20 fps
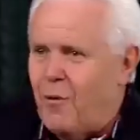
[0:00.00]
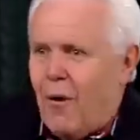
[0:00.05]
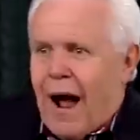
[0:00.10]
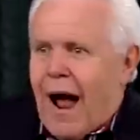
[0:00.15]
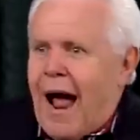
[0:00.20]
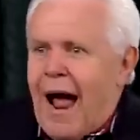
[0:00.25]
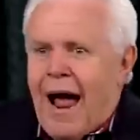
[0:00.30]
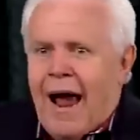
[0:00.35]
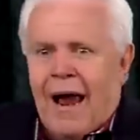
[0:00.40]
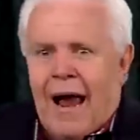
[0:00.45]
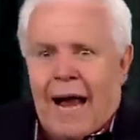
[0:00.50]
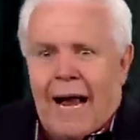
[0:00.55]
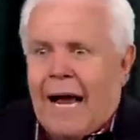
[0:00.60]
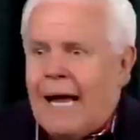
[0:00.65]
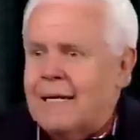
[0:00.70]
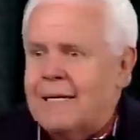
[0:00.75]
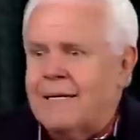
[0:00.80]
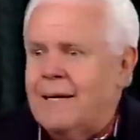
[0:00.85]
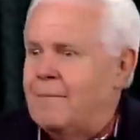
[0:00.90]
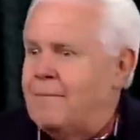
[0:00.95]
why? I
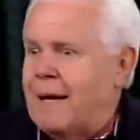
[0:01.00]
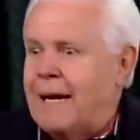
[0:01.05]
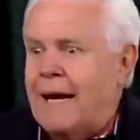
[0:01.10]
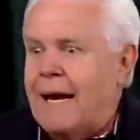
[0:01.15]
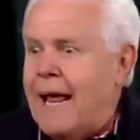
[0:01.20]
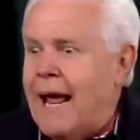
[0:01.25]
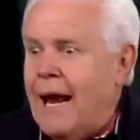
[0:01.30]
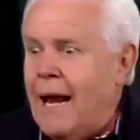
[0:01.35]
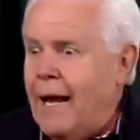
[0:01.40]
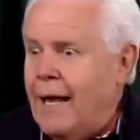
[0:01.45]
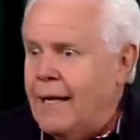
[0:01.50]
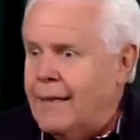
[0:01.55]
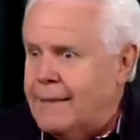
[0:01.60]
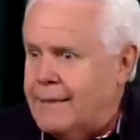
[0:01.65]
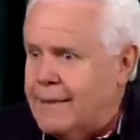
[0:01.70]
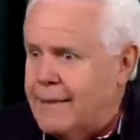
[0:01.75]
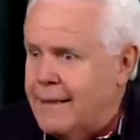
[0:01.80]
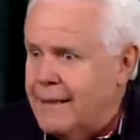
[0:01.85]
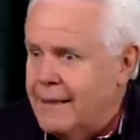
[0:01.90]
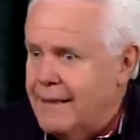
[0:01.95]
got something that can handle
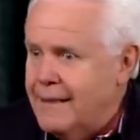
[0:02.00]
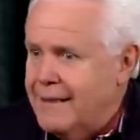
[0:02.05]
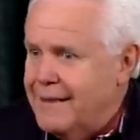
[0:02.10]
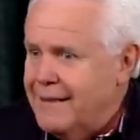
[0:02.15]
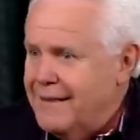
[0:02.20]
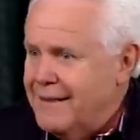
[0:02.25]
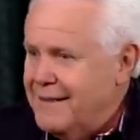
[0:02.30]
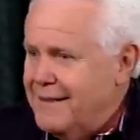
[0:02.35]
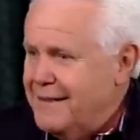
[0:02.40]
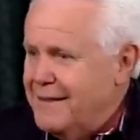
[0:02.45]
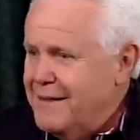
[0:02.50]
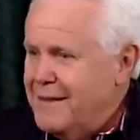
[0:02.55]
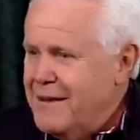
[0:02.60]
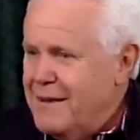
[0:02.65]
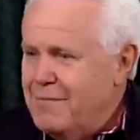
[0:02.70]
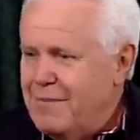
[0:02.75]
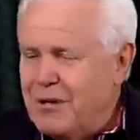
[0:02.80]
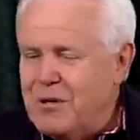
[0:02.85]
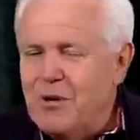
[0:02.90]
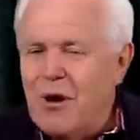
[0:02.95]
this.
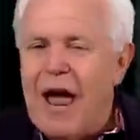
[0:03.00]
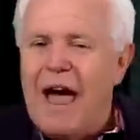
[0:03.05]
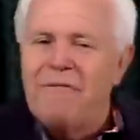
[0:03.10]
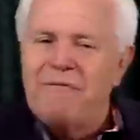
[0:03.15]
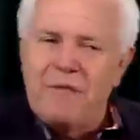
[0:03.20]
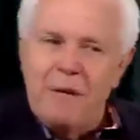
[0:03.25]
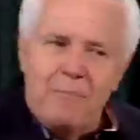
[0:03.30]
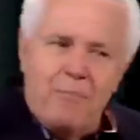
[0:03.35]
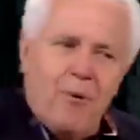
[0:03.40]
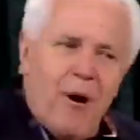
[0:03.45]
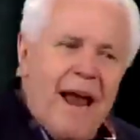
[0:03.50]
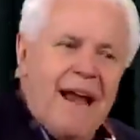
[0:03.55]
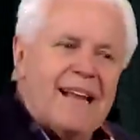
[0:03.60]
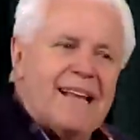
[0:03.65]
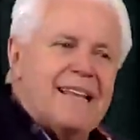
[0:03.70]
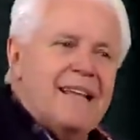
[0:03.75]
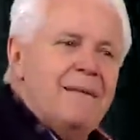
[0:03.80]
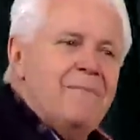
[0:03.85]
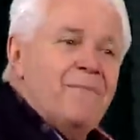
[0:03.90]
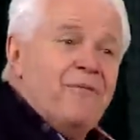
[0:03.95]
But you have to break
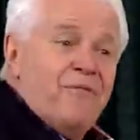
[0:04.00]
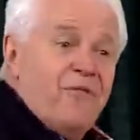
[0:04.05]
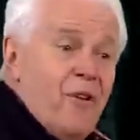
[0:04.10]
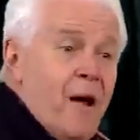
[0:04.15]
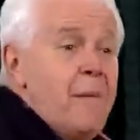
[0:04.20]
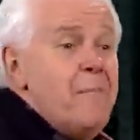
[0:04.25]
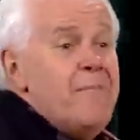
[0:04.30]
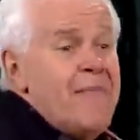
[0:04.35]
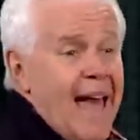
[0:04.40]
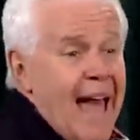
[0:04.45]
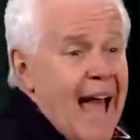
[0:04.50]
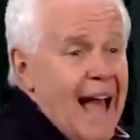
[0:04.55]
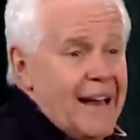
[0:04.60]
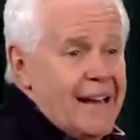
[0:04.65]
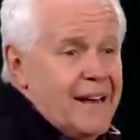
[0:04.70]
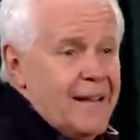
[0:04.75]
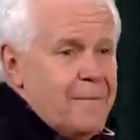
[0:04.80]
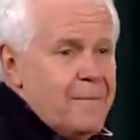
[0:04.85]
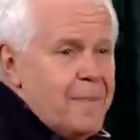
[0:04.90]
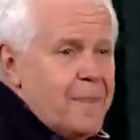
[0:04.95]
them from
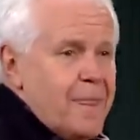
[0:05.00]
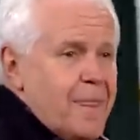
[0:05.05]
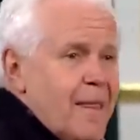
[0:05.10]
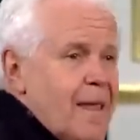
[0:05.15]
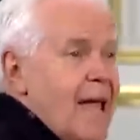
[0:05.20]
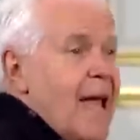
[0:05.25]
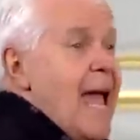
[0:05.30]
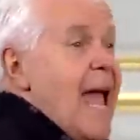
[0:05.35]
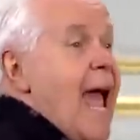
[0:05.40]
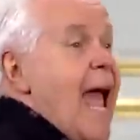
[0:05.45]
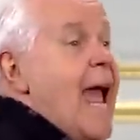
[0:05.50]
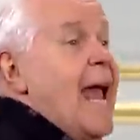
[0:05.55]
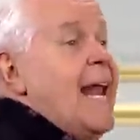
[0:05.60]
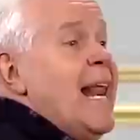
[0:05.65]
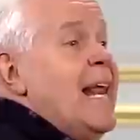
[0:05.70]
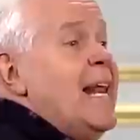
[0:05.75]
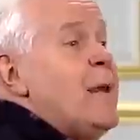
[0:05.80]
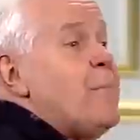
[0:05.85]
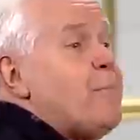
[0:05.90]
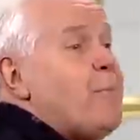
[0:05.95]
that.
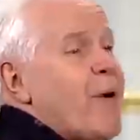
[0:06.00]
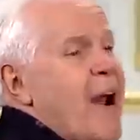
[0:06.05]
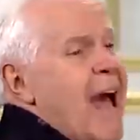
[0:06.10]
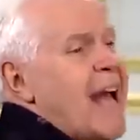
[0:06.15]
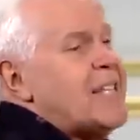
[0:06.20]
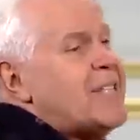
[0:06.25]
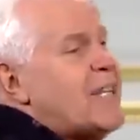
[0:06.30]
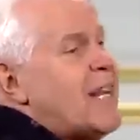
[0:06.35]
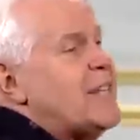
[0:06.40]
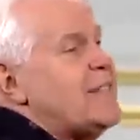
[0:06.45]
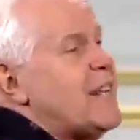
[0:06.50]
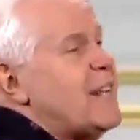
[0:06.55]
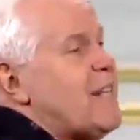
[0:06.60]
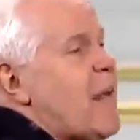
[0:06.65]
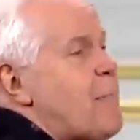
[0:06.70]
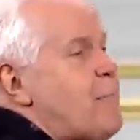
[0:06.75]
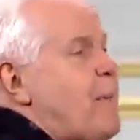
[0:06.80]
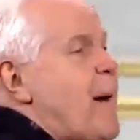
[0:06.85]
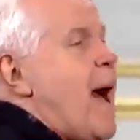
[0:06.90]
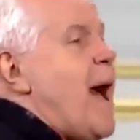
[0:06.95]
And in the process of
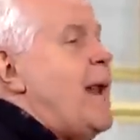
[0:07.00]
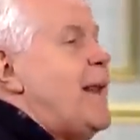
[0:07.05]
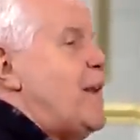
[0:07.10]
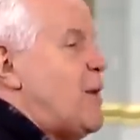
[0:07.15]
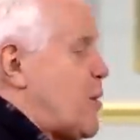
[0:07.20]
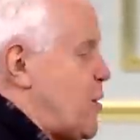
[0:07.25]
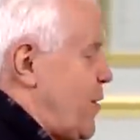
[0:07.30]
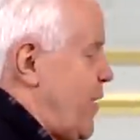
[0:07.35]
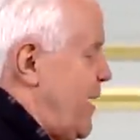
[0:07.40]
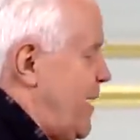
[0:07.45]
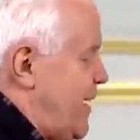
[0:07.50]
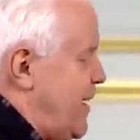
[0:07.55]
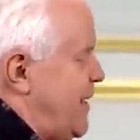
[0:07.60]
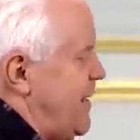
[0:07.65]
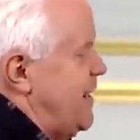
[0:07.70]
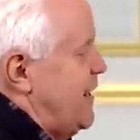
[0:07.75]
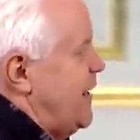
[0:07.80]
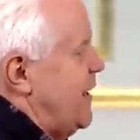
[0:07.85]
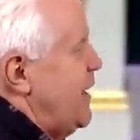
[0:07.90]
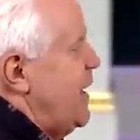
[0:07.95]
that potty
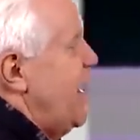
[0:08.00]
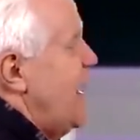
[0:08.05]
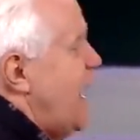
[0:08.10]
training,